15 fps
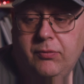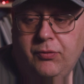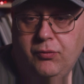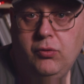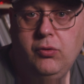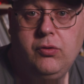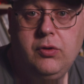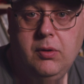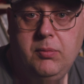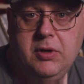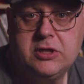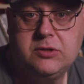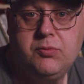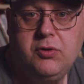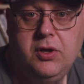through the
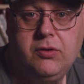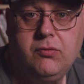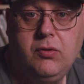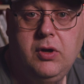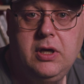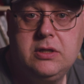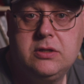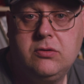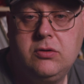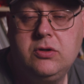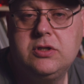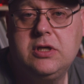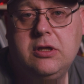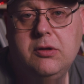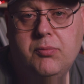Mix Pre 3, so
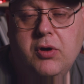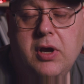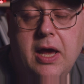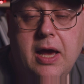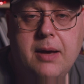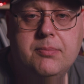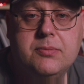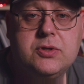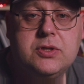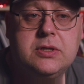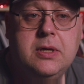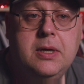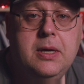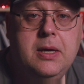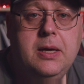using the preamps.